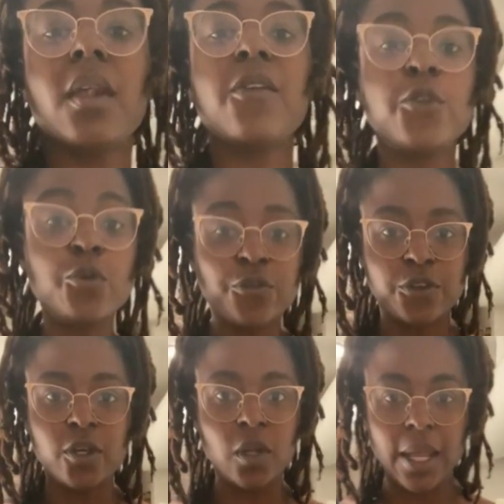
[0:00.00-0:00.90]
If you
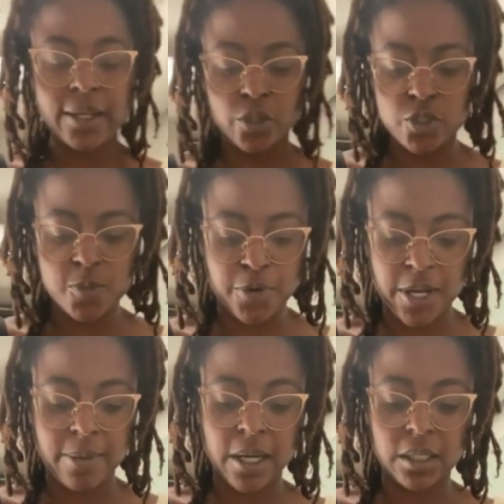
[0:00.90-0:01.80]
feel like your
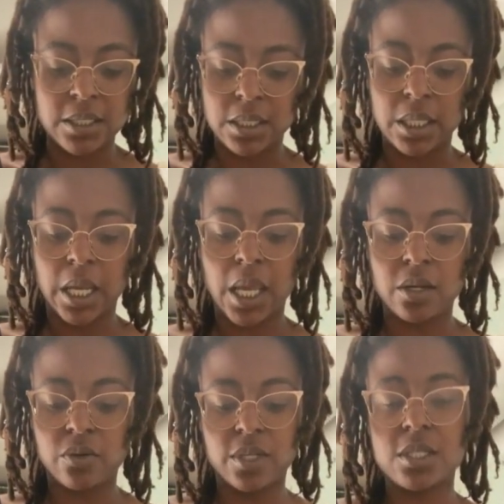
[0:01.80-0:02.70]
spray bottle isn't going to
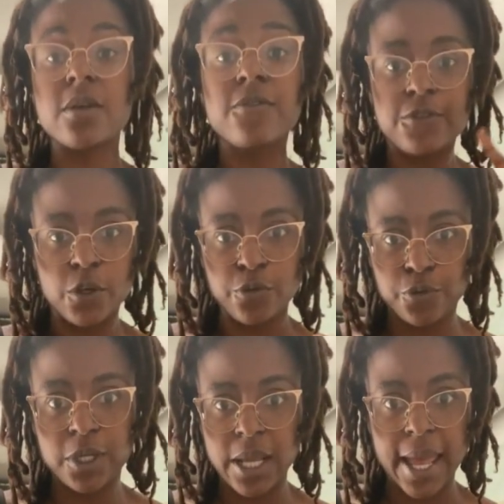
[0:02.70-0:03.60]
handle this, feel
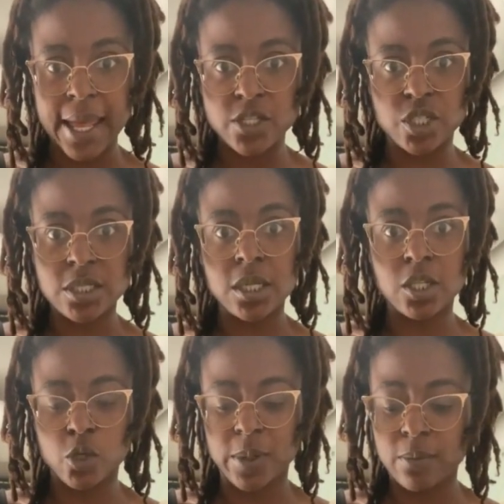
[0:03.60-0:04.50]
free to add just
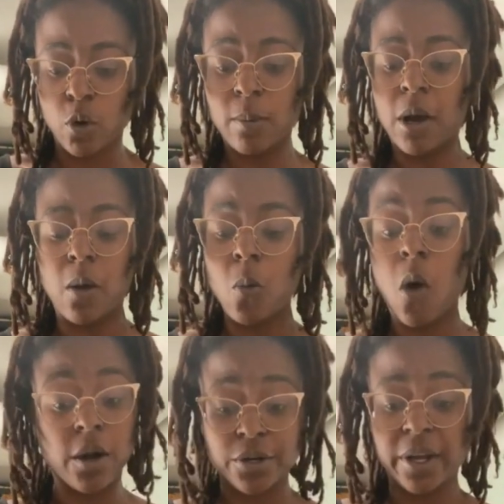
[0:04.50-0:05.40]
a little bit more
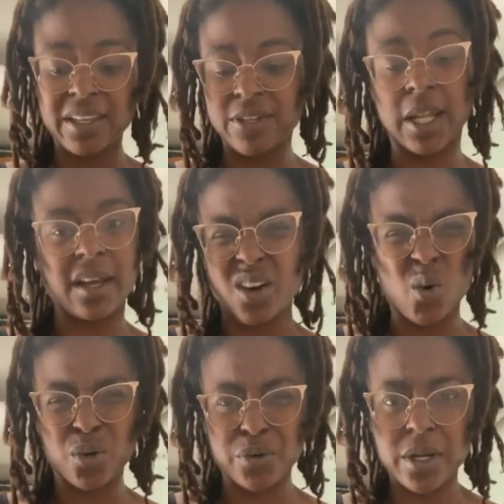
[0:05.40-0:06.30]
water, even like a
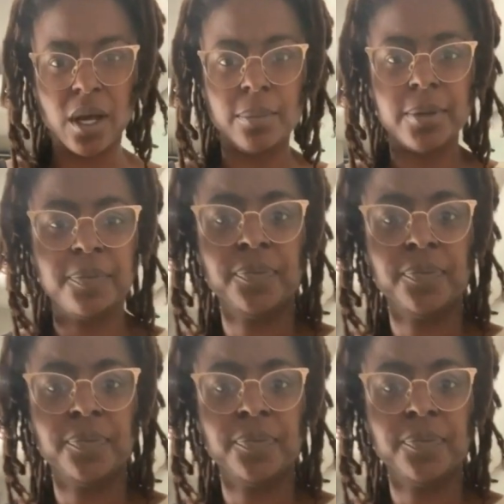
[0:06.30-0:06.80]
1/4 cup.